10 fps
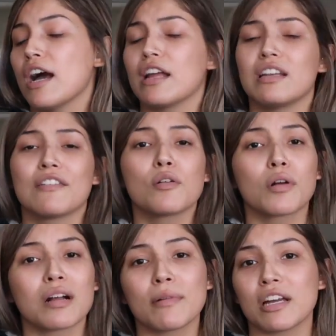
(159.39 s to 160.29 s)
I'd never
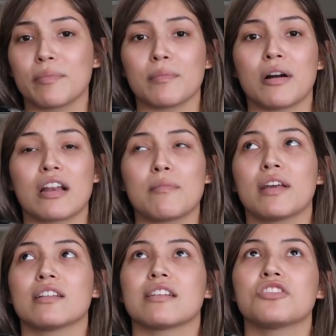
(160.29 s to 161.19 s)
work on my upper body
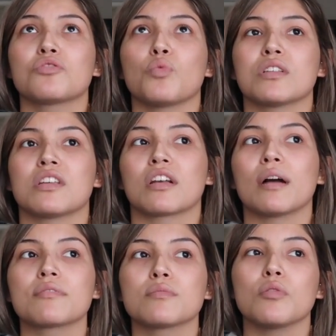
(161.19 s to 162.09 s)
because I just wasn't
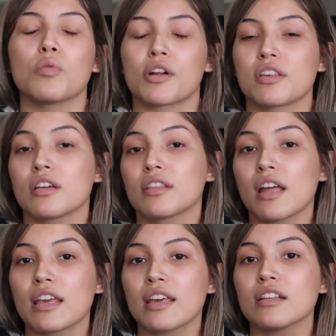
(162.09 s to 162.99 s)
comfortable working on
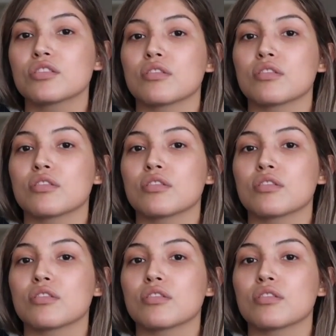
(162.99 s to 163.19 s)
that yet.